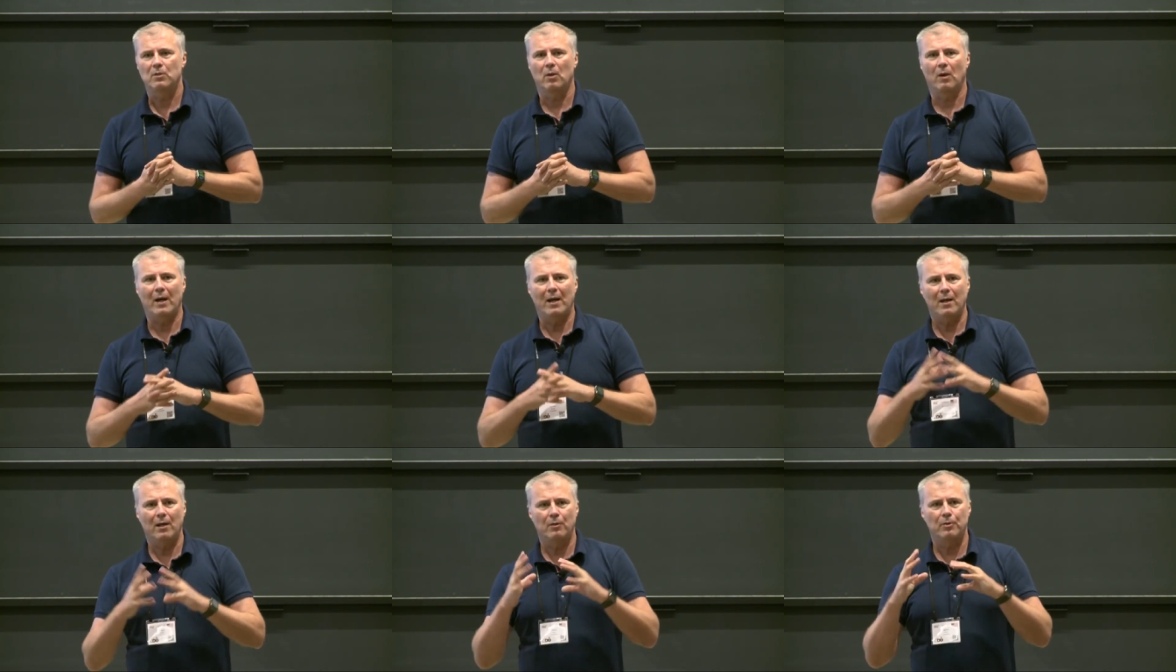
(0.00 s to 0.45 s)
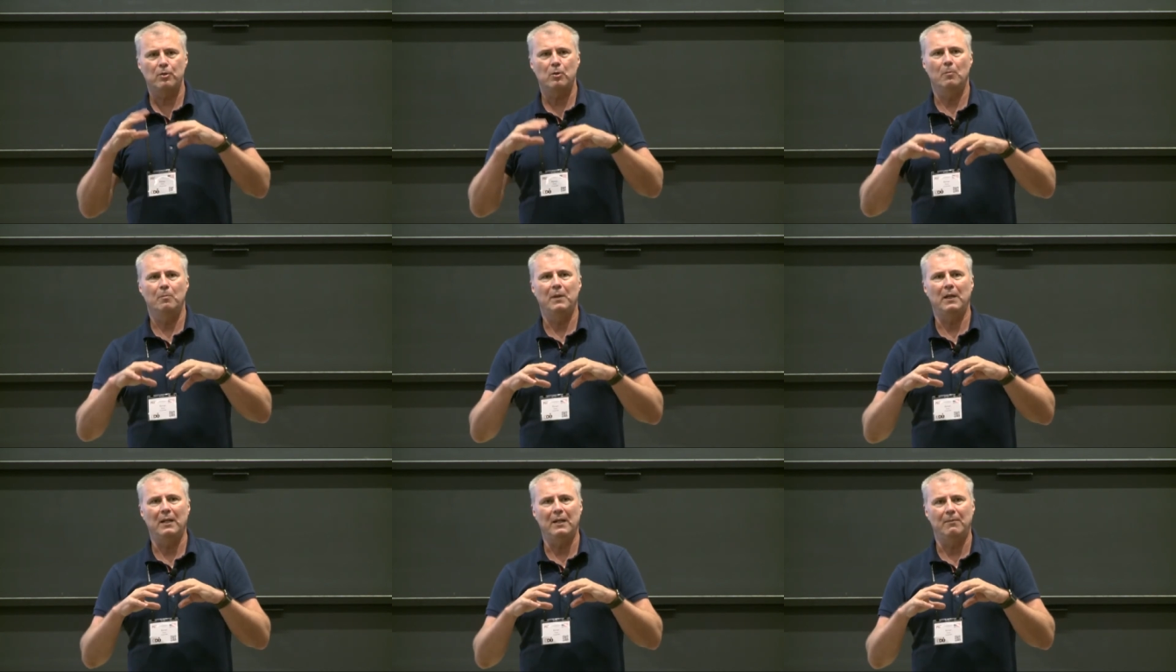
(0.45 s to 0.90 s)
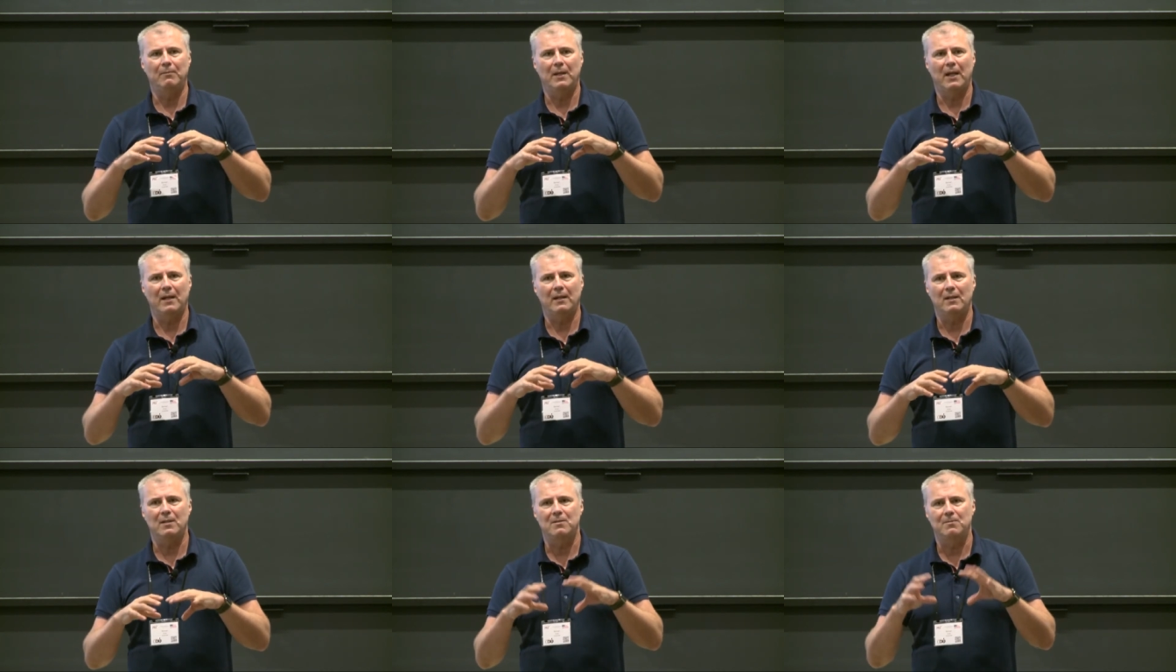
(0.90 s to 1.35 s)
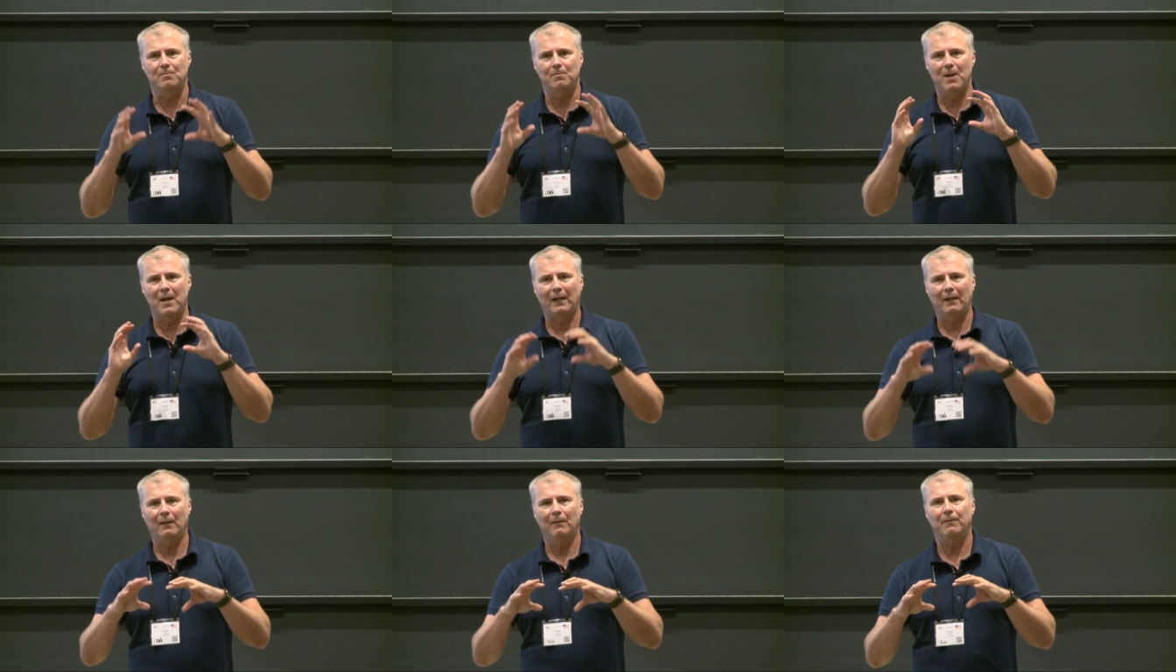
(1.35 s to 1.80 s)
So I also believe that it's
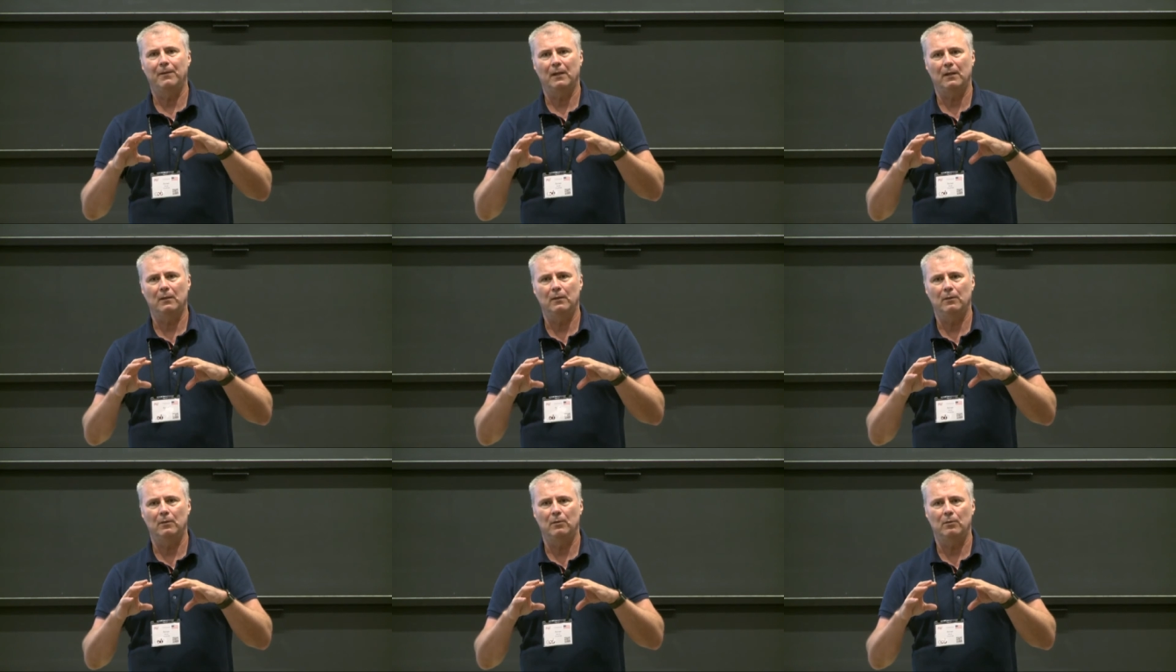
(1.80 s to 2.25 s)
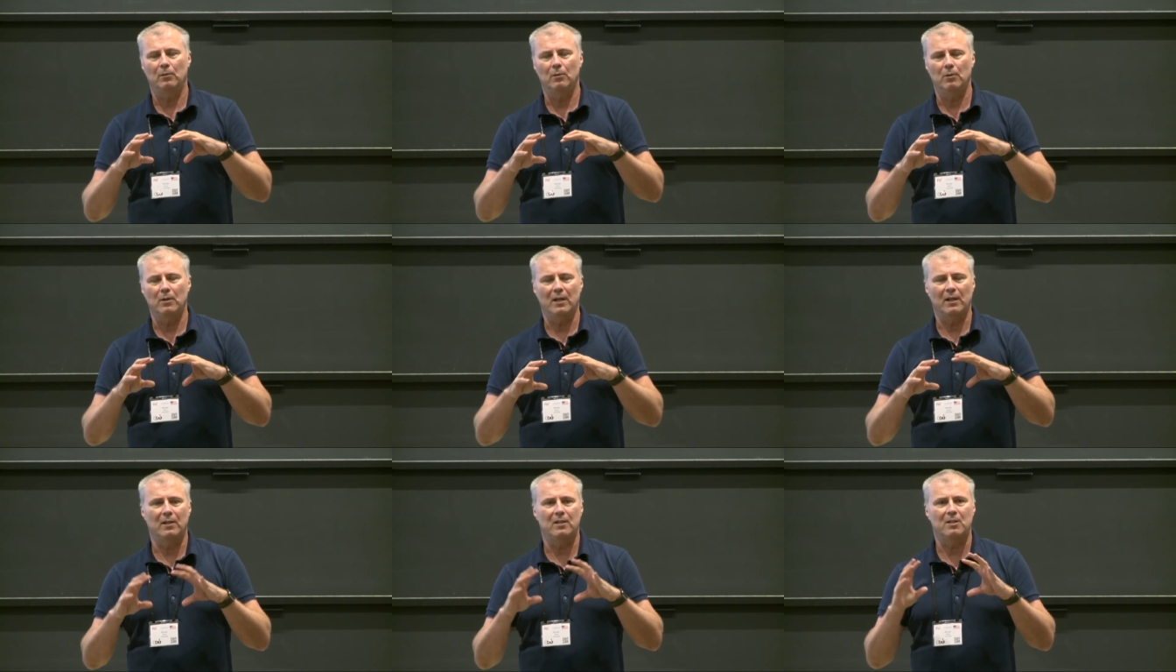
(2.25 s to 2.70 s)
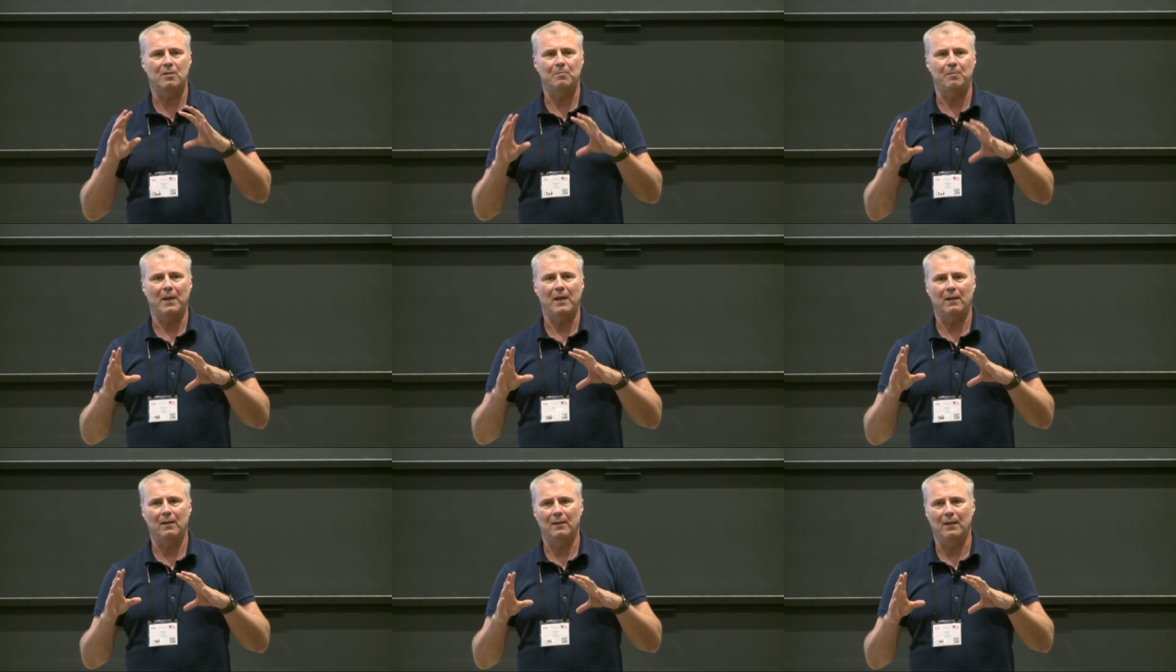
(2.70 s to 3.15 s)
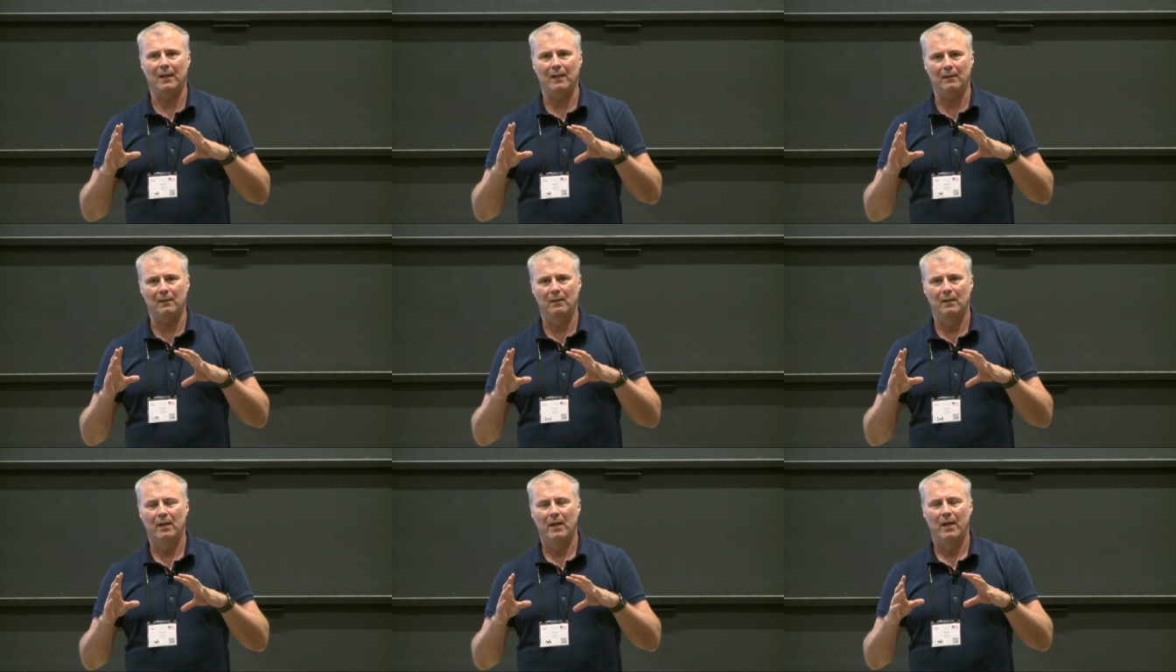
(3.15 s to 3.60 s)
very difficult to expect
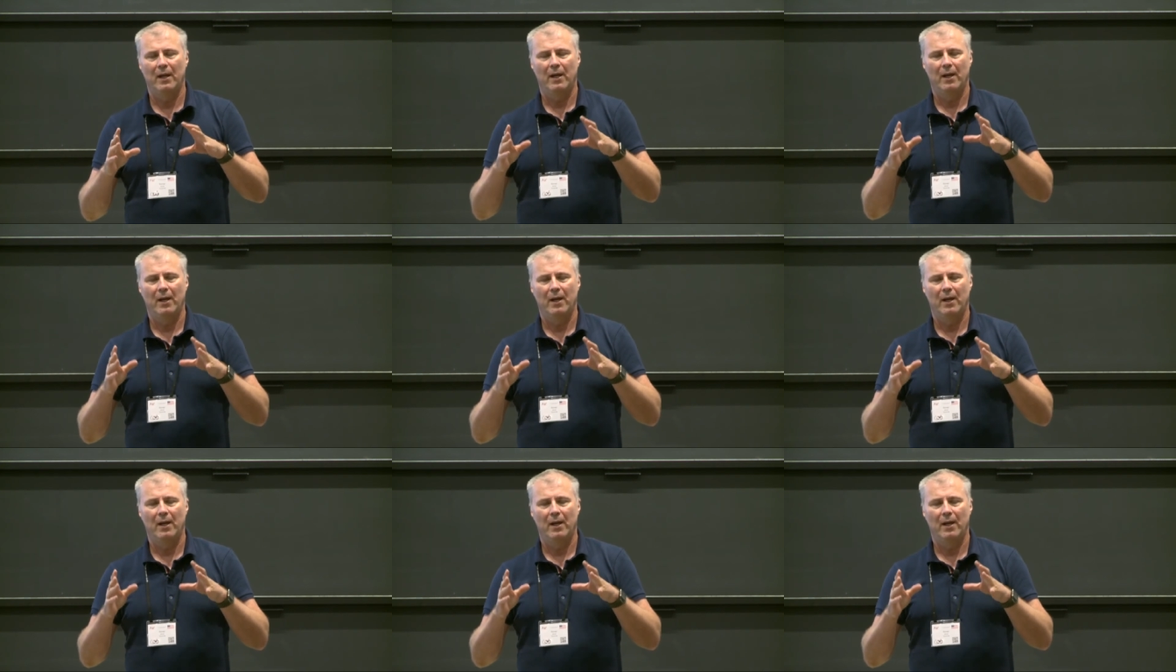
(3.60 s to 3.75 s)
that